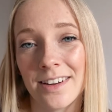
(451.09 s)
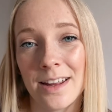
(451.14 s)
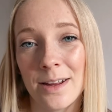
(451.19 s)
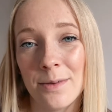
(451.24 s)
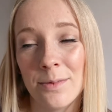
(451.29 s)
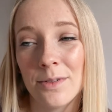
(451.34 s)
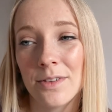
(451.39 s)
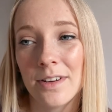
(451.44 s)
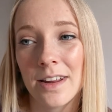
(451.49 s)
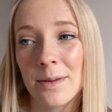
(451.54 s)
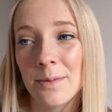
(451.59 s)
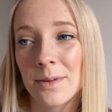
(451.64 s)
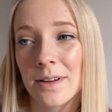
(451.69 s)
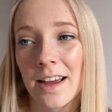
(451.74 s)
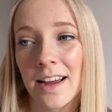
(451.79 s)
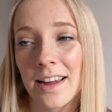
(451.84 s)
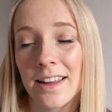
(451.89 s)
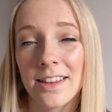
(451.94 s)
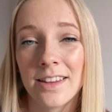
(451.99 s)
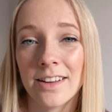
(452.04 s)
He would
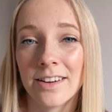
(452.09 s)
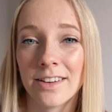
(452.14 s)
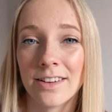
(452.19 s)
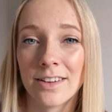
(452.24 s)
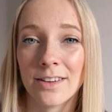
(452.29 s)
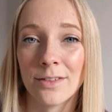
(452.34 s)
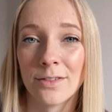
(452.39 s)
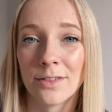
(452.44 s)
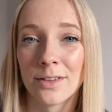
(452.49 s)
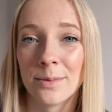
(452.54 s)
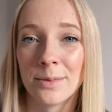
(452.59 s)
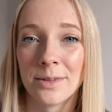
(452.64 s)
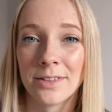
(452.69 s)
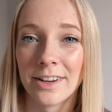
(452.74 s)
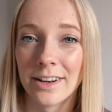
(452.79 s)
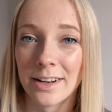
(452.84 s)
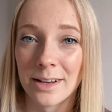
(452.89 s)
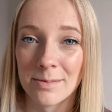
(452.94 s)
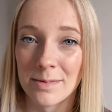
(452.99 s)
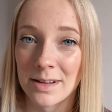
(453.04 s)
hate the idea of someone
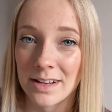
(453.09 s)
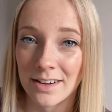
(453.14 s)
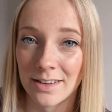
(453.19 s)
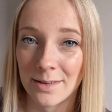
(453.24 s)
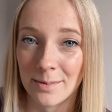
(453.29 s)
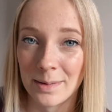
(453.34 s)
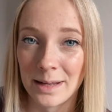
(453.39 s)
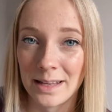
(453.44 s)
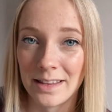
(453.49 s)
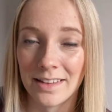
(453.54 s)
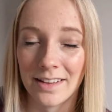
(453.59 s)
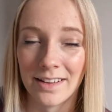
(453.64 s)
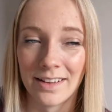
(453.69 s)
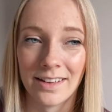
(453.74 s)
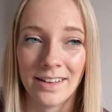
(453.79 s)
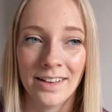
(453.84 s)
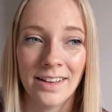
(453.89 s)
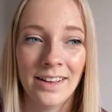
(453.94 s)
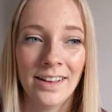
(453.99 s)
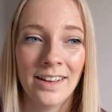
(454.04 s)
telling him he can't be
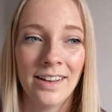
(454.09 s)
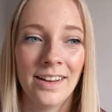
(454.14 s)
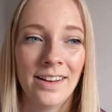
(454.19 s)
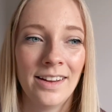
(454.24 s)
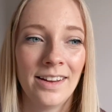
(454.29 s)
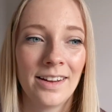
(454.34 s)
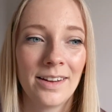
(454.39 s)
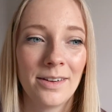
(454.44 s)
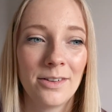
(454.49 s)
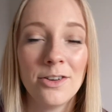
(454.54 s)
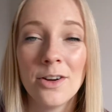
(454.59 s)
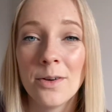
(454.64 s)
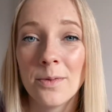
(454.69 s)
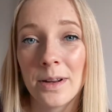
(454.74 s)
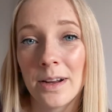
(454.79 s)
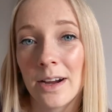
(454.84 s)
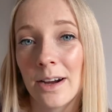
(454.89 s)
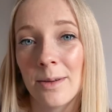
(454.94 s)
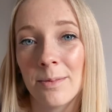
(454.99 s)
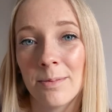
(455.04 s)
there,
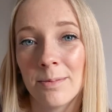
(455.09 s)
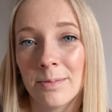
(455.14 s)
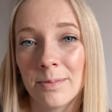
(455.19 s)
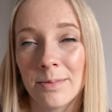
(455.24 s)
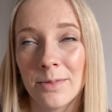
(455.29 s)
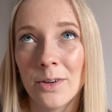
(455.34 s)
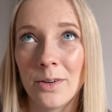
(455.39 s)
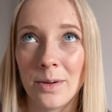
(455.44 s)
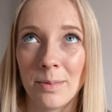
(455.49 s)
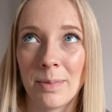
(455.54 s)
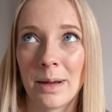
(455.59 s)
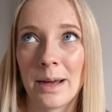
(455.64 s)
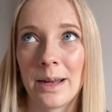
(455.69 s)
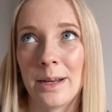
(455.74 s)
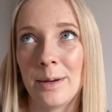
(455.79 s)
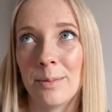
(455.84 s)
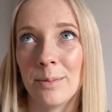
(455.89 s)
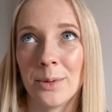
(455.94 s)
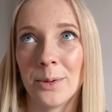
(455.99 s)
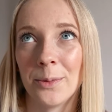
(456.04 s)
knowing I'm not in
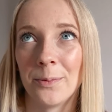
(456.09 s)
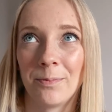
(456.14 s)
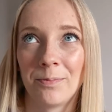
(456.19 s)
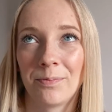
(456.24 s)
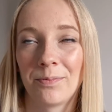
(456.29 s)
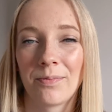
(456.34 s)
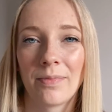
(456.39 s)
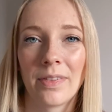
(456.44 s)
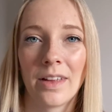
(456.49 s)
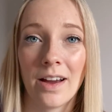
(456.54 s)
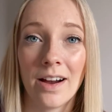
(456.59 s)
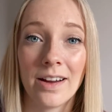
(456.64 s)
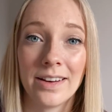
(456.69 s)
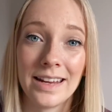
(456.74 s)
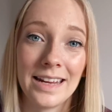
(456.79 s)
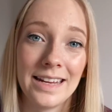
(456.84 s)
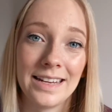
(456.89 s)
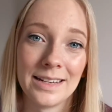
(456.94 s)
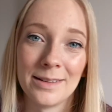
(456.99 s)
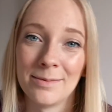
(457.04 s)
pain, but I
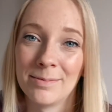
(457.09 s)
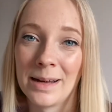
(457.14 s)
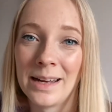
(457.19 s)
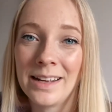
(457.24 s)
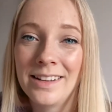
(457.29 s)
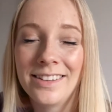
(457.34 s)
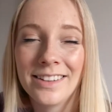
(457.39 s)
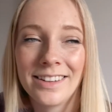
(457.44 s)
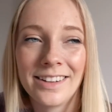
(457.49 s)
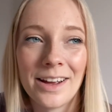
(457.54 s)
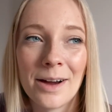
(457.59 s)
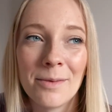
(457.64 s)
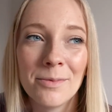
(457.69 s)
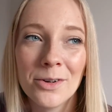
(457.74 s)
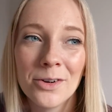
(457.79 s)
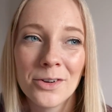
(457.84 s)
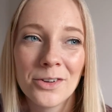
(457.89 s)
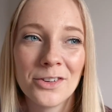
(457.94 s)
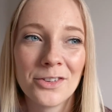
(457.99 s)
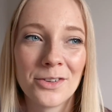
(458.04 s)
need him basically. I'm
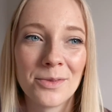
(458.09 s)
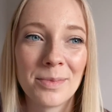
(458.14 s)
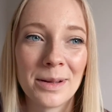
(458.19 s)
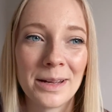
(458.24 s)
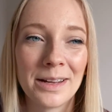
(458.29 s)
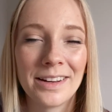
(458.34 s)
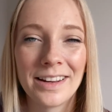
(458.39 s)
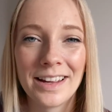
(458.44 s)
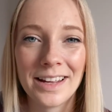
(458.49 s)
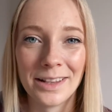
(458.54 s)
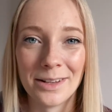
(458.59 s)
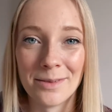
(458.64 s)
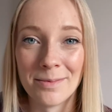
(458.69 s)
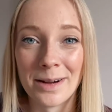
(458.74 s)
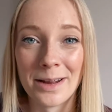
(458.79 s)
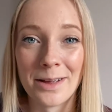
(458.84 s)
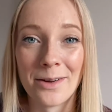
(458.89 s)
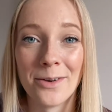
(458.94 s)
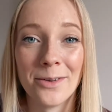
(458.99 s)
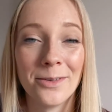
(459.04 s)
not good at being ill on
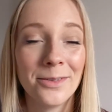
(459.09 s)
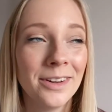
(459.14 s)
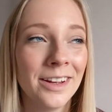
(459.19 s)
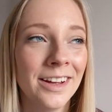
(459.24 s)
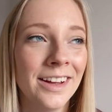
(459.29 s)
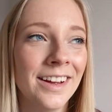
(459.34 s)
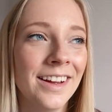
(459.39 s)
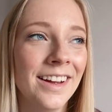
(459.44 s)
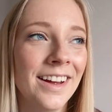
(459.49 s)
my own.